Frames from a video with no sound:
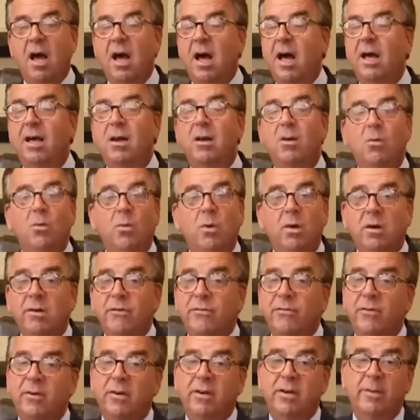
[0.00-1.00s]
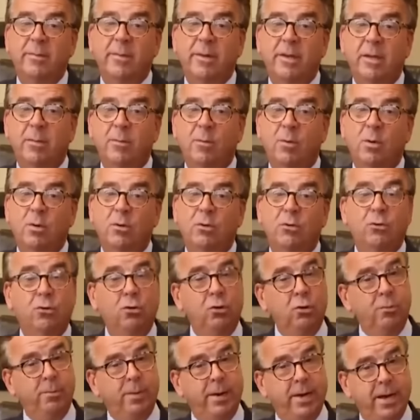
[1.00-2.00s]
I don't want to fuck him anymore.
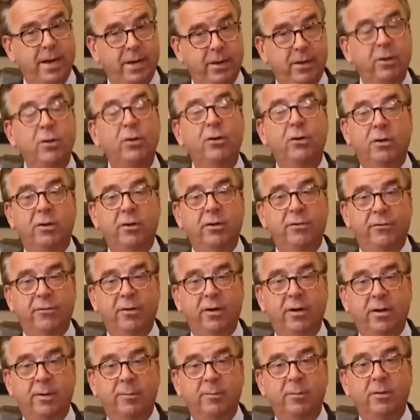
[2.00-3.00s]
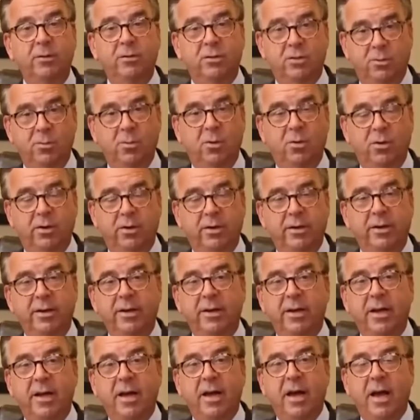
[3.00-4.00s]
Too bad. You're going to fuck him some more.
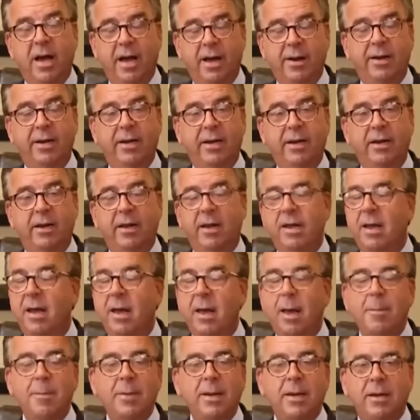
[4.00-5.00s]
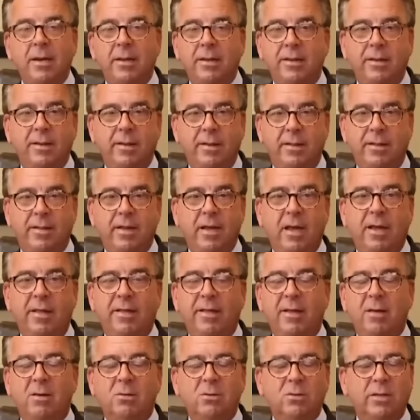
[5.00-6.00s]

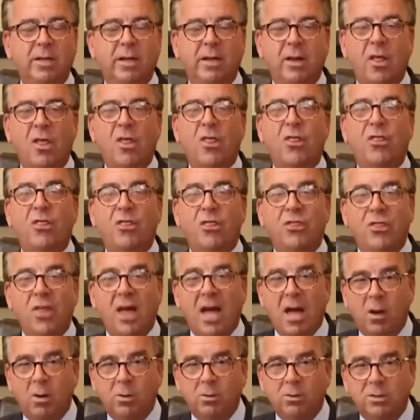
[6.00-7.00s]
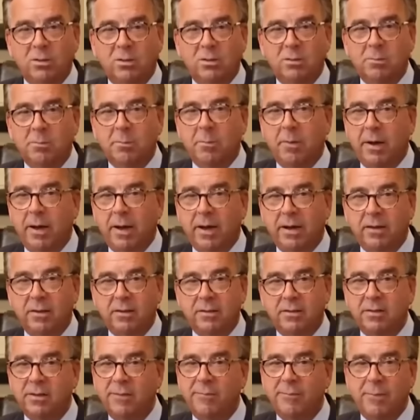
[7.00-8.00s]
They also got 1,000
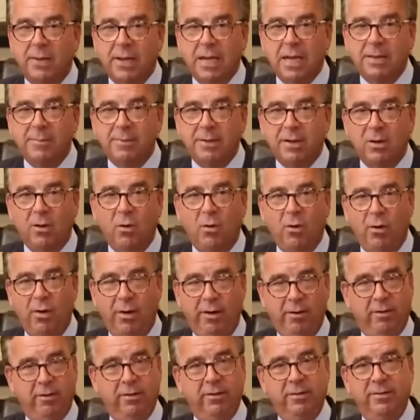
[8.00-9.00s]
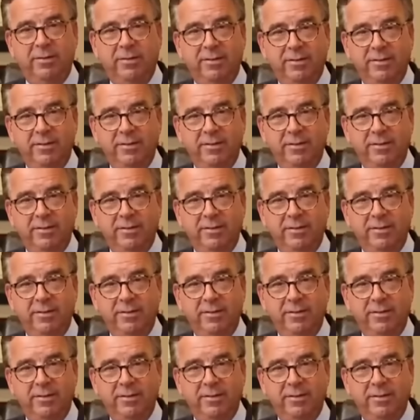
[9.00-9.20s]
bottles of baby oil.